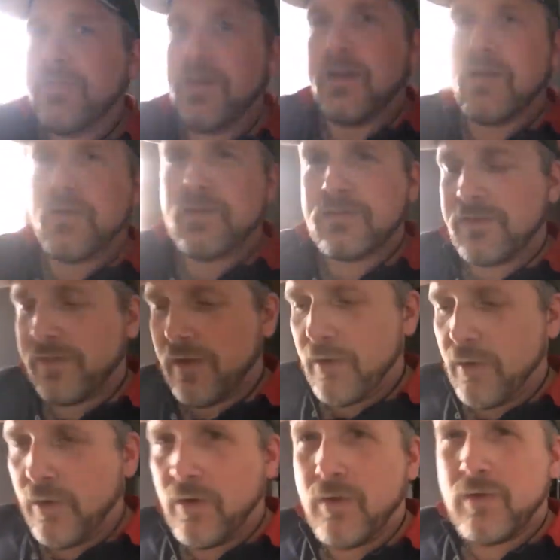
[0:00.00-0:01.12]
there's the
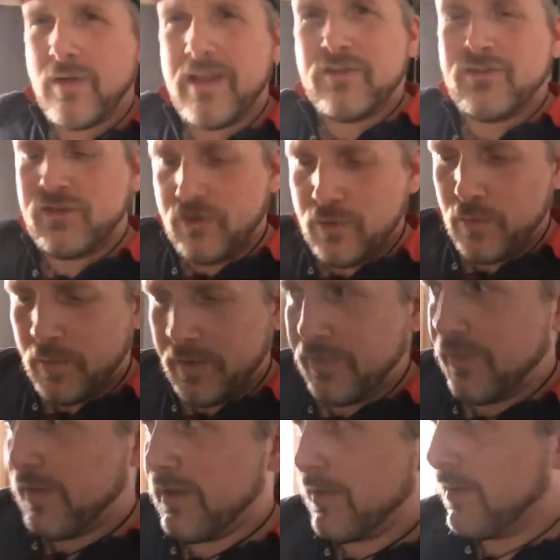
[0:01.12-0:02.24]
whole issue
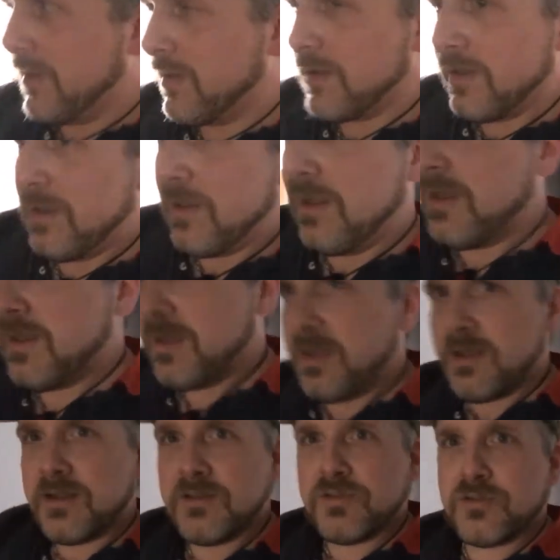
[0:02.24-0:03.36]
with the
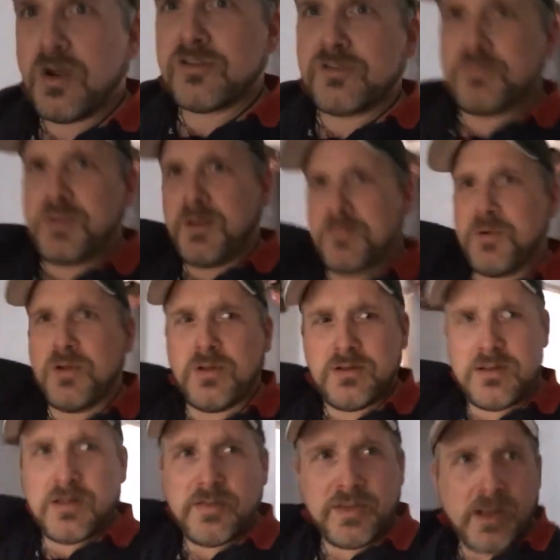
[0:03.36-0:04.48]
construction people
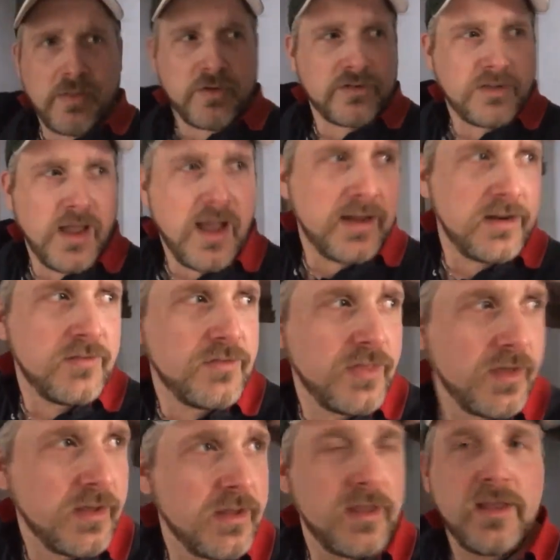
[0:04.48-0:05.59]
on the other side of
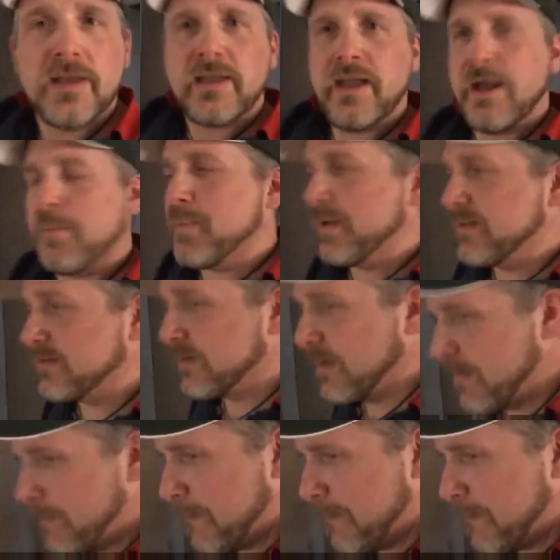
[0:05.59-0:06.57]
the campus